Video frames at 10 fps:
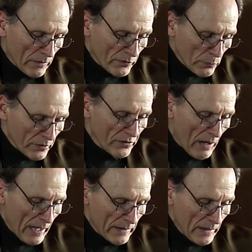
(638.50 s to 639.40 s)

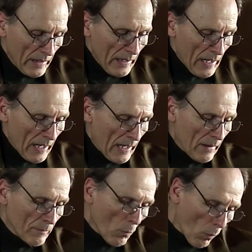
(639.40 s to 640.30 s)
suicide.
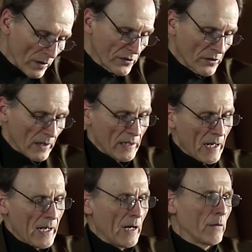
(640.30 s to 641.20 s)
One study
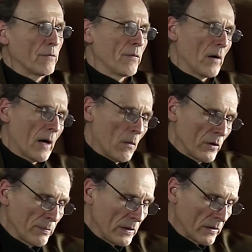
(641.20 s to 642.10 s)
I have
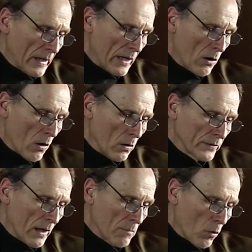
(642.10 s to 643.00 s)
with me today
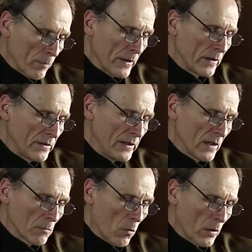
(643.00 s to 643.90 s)
called Morbidity
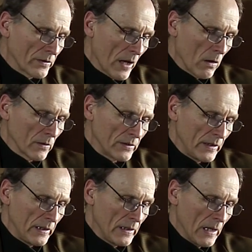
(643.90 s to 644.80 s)
and
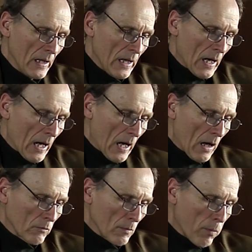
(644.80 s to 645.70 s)
Mortality
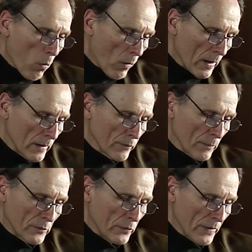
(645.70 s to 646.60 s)
Report
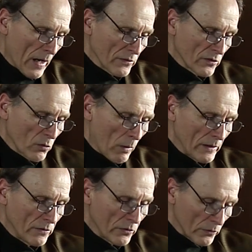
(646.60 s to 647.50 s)
from
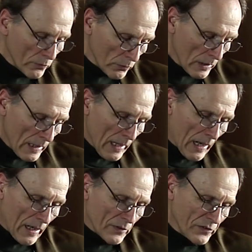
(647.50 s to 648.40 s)
2022
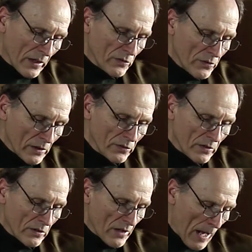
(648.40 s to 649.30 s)
says this
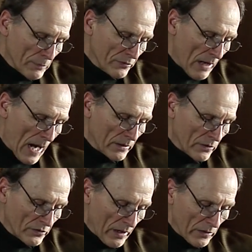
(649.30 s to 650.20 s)
in its abstract.
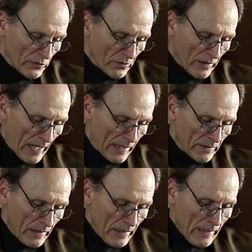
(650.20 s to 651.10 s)
It says that